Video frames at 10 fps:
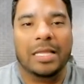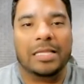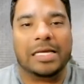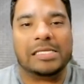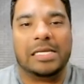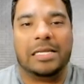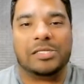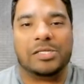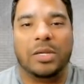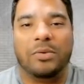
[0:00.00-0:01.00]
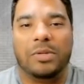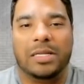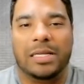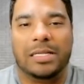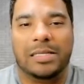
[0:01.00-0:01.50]
Like I said yesterday,
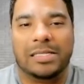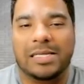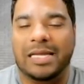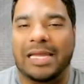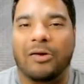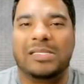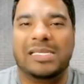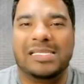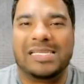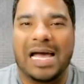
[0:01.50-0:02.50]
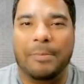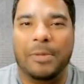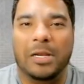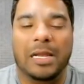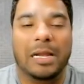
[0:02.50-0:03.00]
that, that, that's not guaranteed to
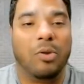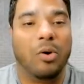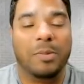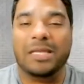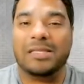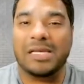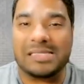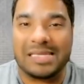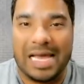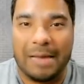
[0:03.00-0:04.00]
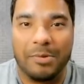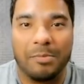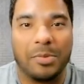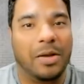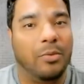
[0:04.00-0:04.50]
happen, and I'm hoping it doesn't happen.
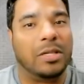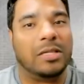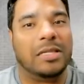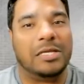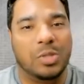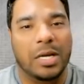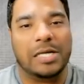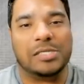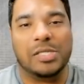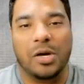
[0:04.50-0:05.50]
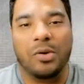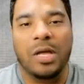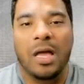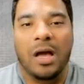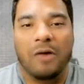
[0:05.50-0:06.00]
But I want to let you guys know
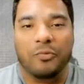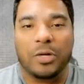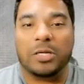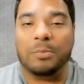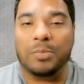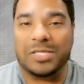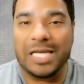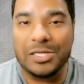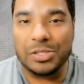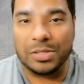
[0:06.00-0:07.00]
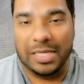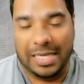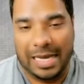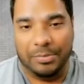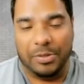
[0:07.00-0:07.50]
what could potentially
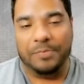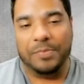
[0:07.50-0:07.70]
happen.